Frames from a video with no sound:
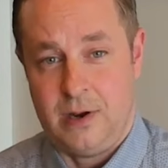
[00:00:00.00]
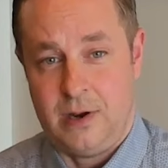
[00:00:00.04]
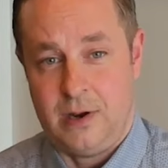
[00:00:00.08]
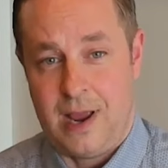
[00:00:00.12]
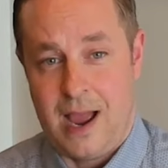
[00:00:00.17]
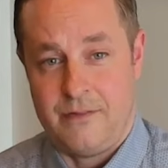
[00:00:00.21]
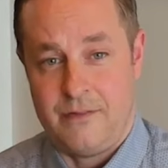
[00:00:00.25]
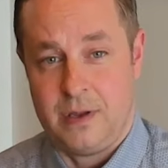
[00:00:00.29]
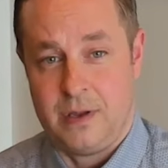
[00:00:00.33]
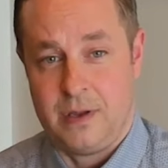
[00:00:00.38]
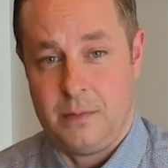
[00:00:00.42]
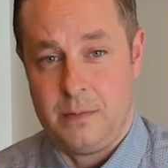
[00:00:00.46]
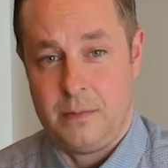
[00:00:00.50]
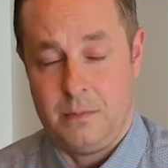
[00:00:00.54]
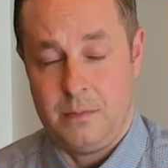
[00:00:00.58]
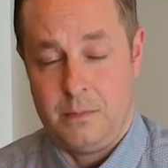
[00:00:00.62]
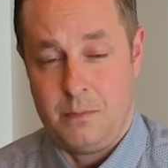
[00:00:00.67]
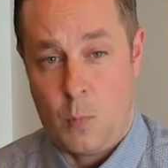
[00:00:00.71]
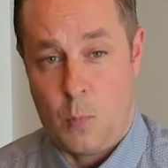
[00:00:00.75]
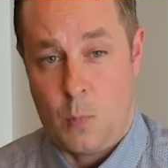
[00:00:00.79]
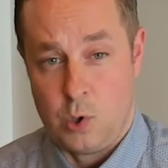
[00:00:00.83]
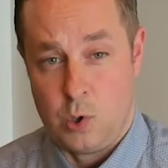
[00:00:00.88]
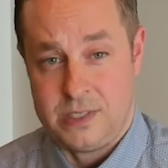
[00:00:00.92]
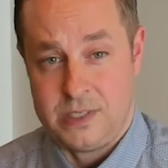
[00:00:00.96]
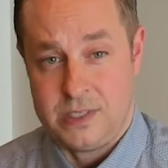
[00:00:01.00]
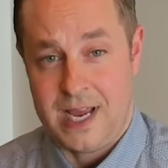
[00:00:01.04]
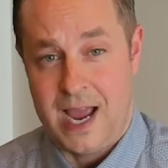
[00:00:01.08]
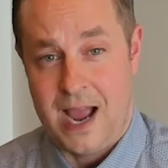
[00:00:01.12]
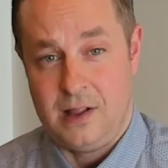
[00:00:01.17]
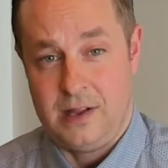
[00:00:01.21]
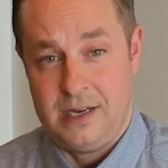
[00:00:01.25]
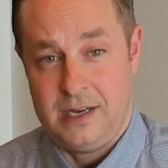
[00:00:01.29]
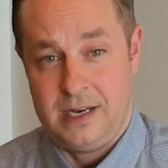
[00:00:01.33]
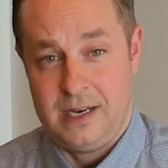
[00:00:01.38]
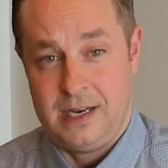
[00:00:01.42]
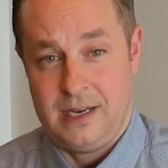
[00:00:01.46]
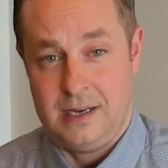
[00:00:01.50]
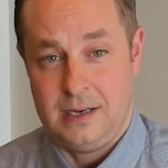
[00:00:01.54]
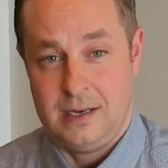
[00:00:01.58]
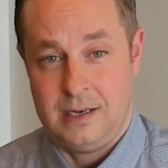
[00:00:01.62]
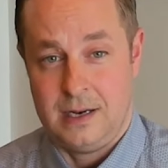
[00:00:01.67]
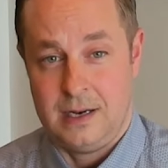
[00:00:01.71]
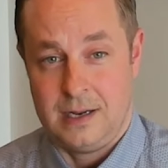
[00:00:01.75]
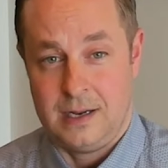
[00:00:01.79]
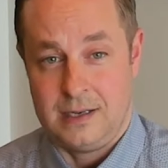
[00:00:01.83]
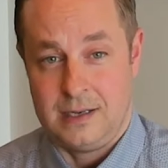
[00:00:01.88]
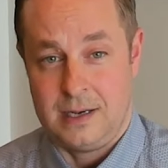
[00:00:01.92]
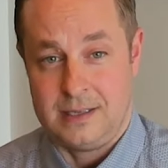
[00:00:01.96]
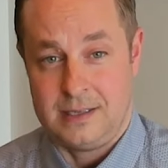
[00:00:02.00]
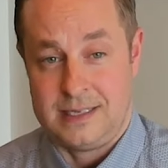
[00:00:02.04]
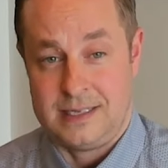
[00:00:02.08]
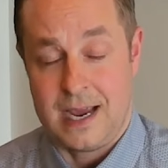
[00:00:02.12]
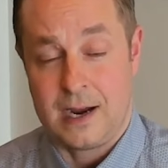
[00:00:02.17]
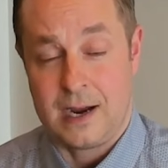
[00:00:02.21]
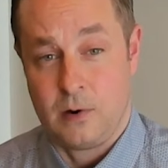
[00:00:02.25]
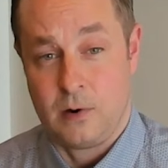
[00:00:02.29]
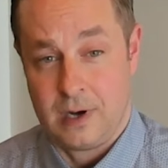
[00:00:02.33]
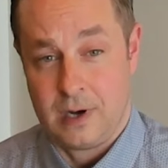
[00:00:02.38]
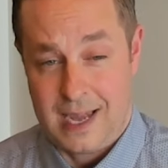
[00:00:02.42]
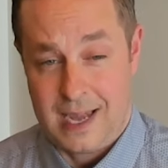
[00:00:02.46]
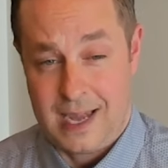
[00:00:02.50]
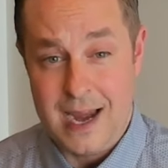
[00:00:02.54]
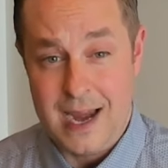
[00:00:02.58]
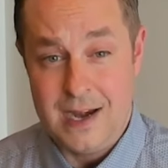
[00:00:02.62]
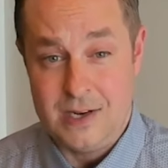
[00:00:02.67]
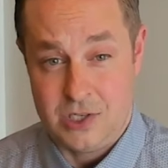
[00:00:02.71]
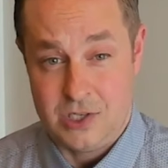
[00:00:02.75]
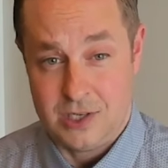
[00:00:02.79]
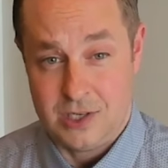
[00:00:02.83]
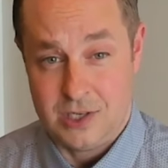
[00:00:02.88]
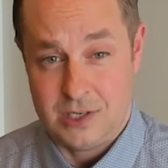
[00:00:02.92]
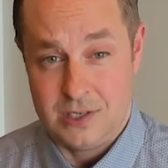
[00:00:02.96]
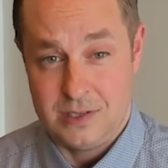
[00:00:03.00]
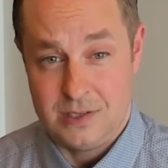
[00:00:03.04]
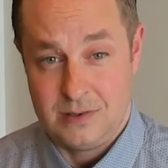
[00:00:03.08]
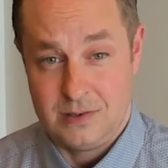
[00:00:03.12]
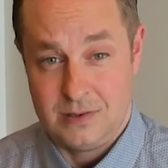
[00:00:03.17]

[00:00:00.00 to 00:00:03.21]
having mortality degradation,